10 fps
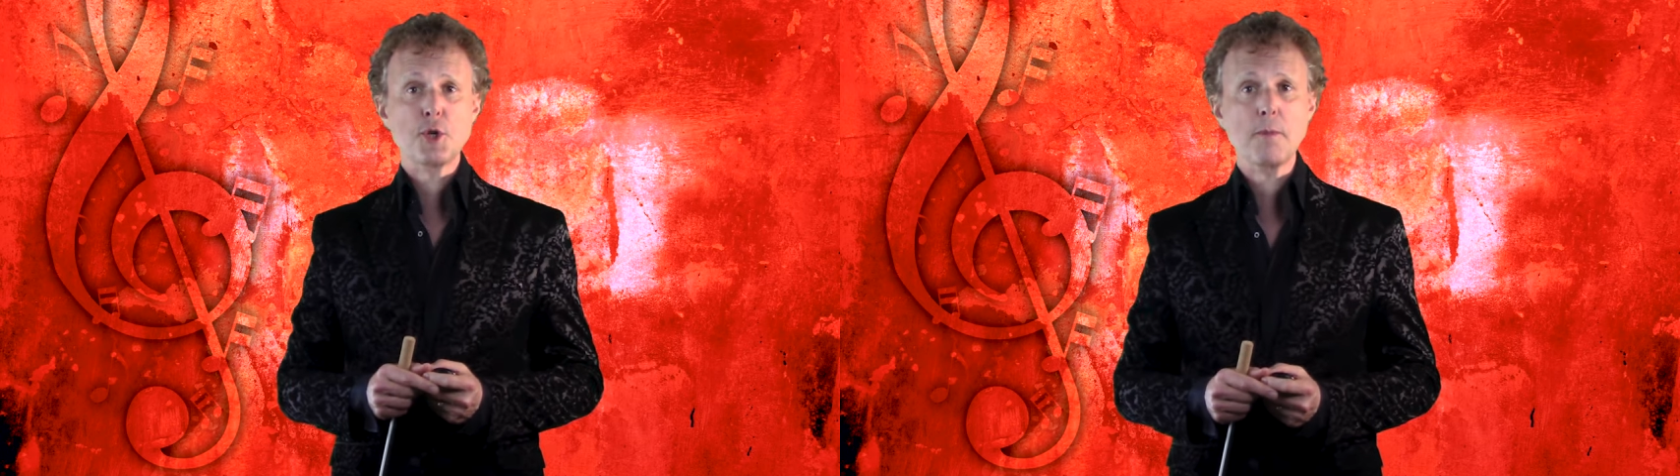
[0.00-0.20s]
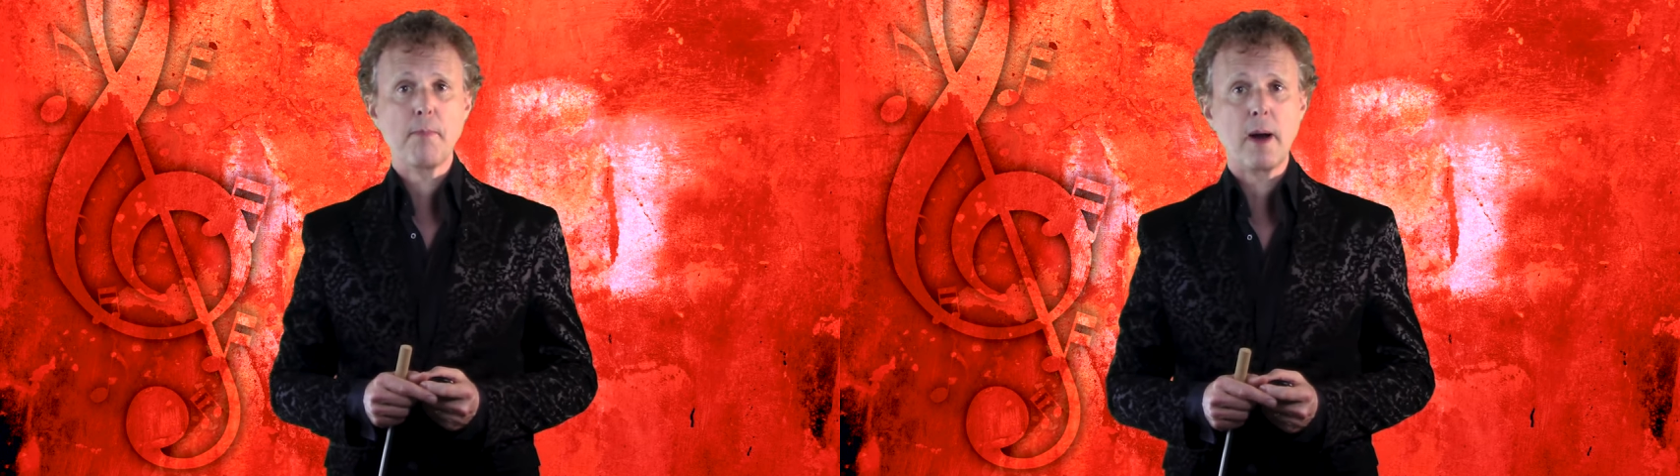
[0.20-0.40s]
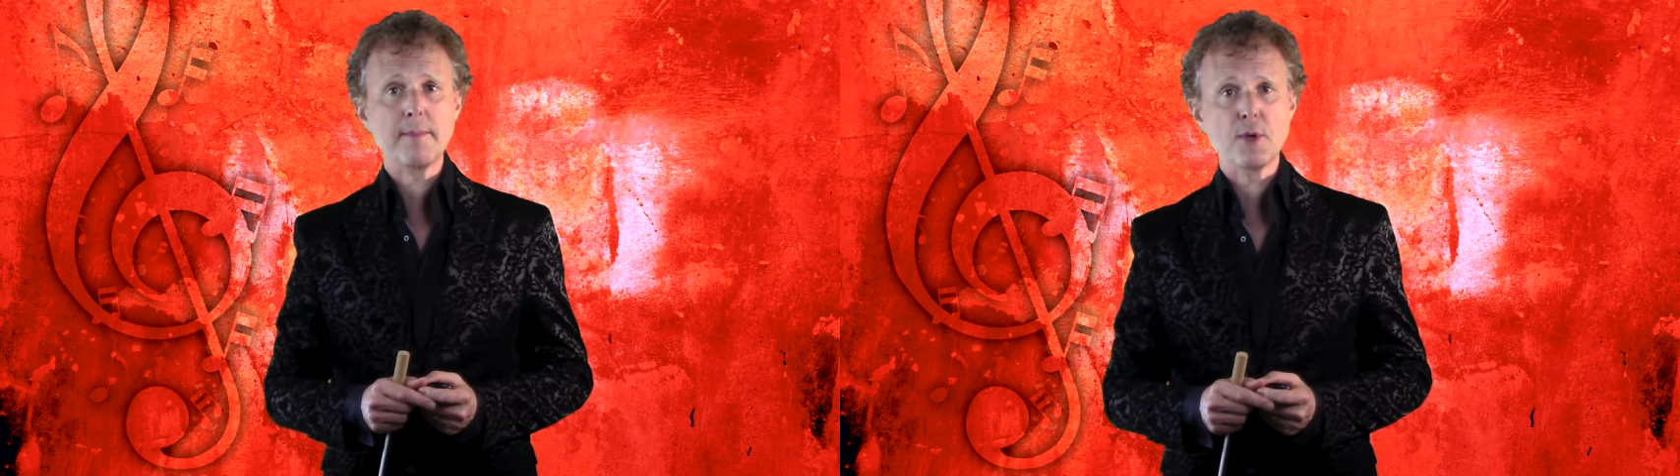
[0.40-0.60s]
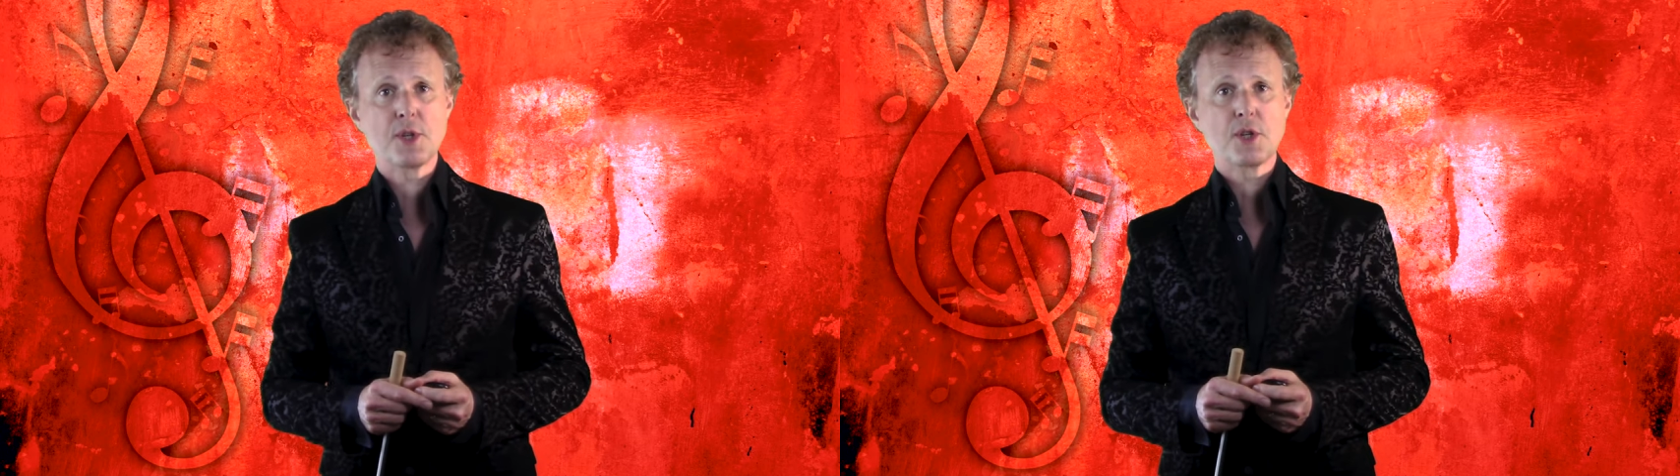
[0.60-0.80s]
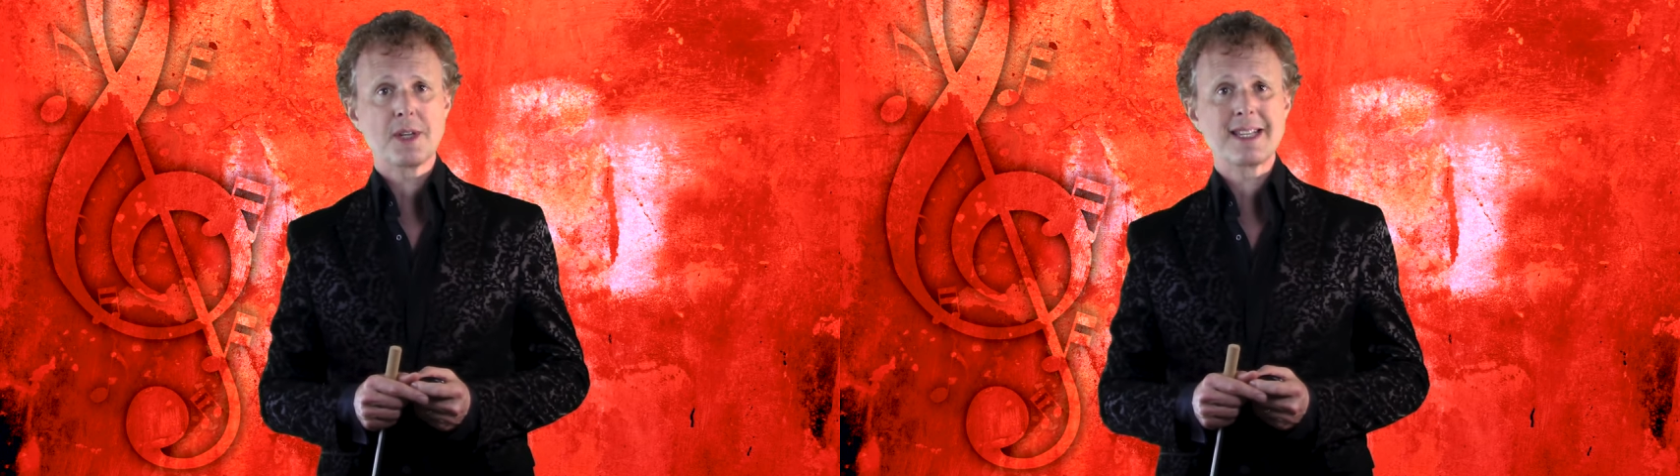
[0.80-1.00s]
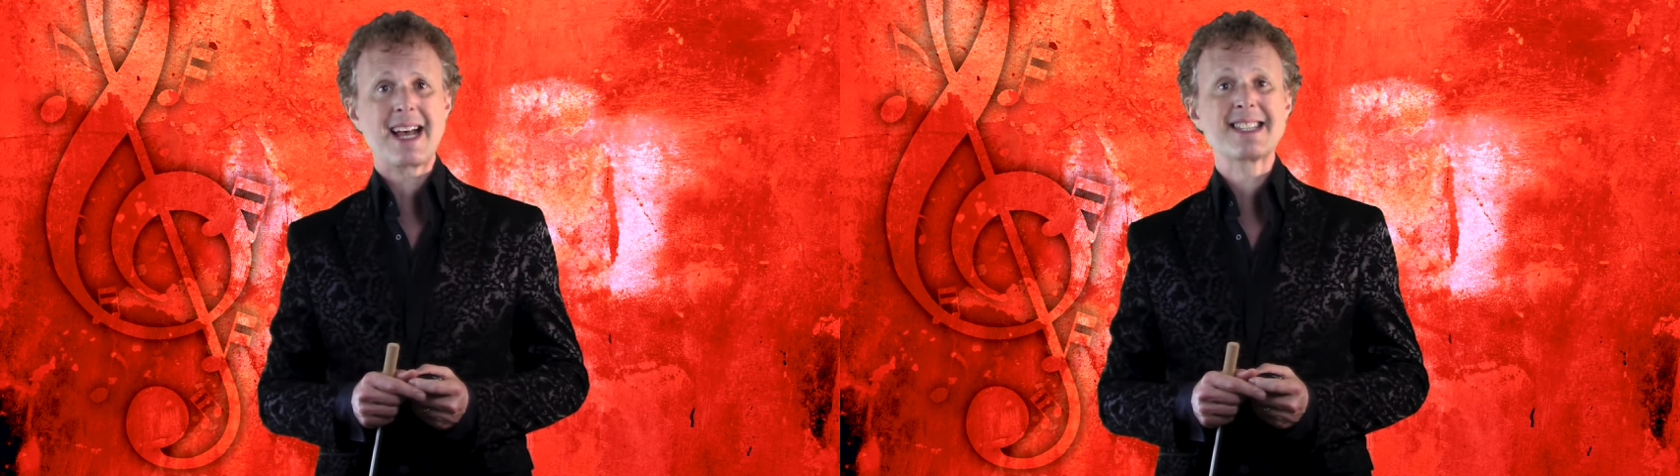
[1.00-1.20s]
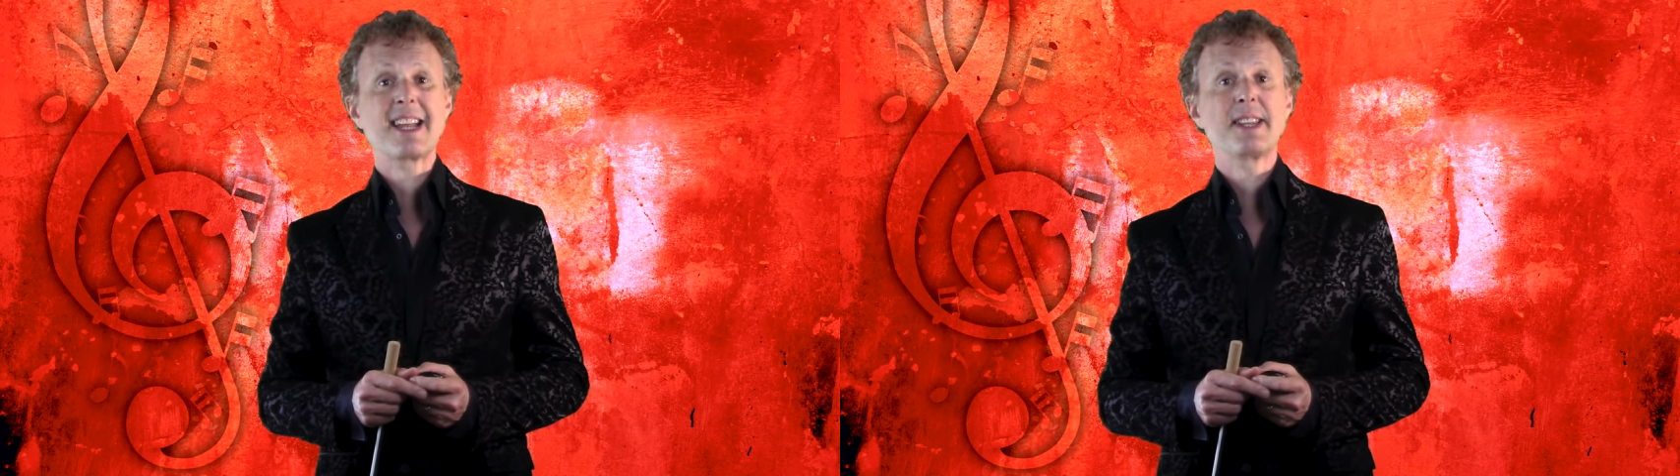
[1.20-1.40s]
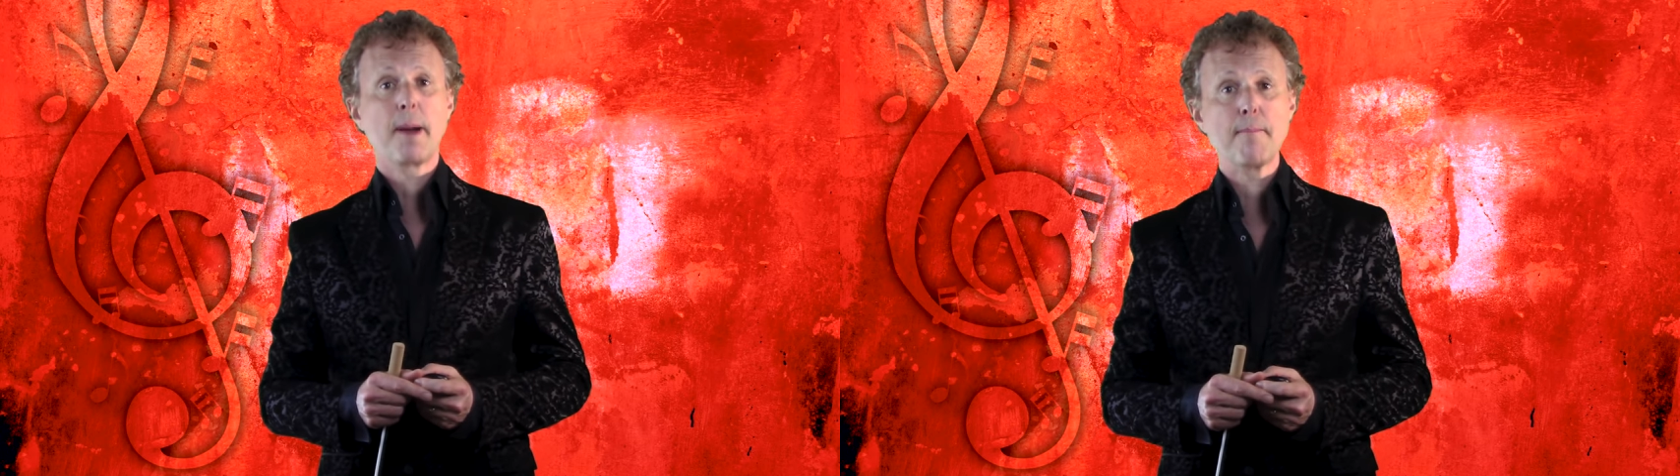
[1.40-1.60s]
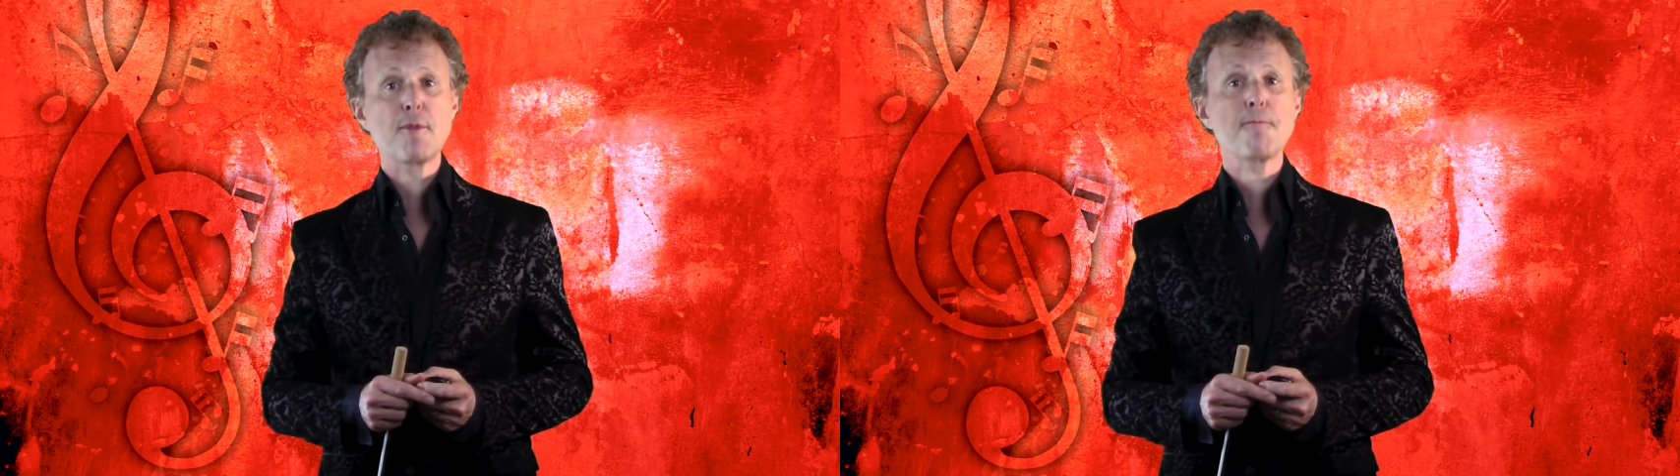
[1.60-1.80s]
to by musicians as the number